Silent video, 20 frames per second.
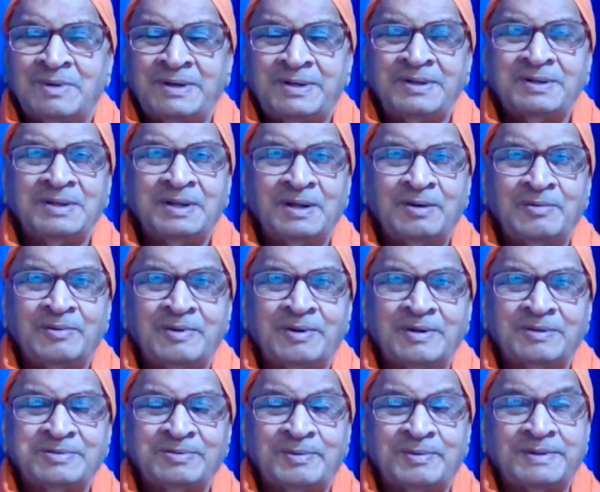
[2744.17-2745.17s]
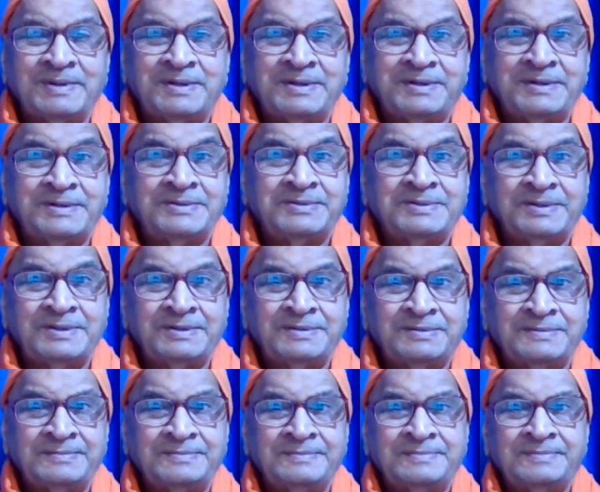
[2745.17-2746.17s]
But in Nirvikal Samadhi, it is
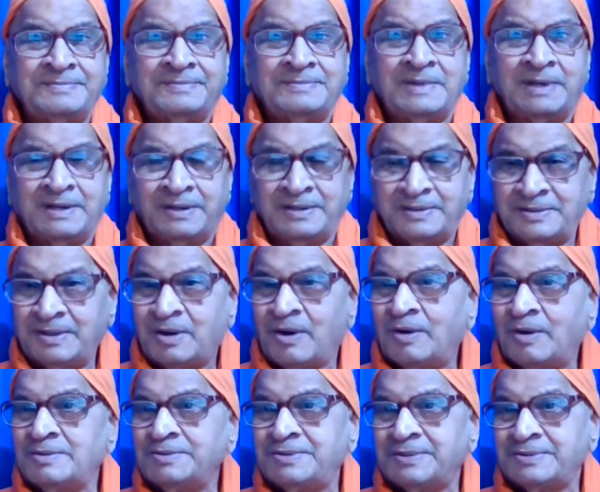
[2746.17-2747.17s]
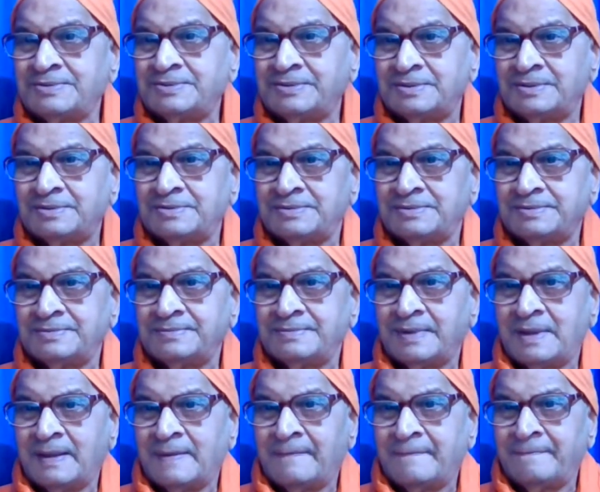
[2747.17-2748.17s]
seen that it is the consciousness
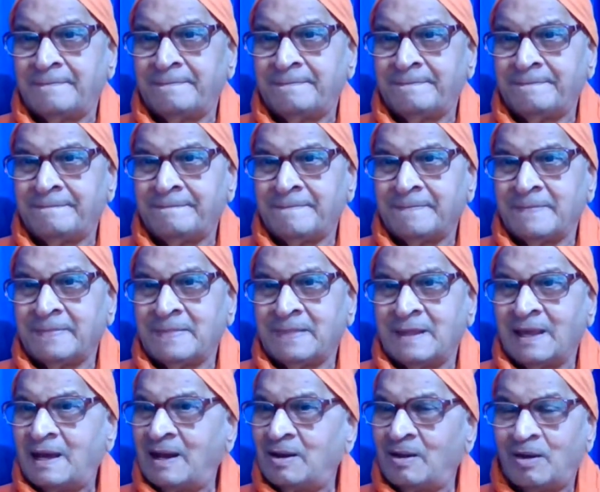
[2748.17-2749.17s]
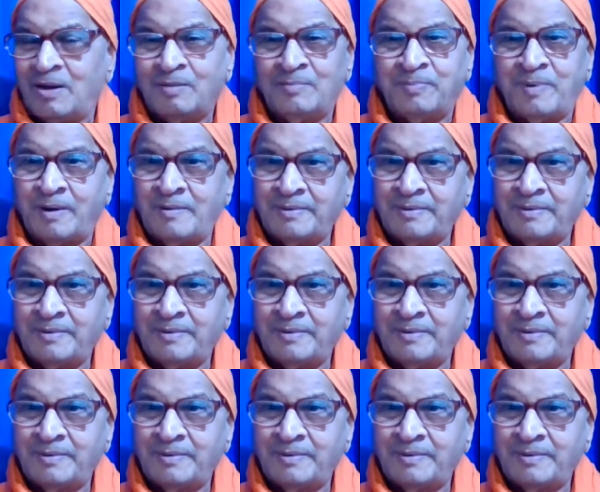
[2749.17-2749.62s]
and all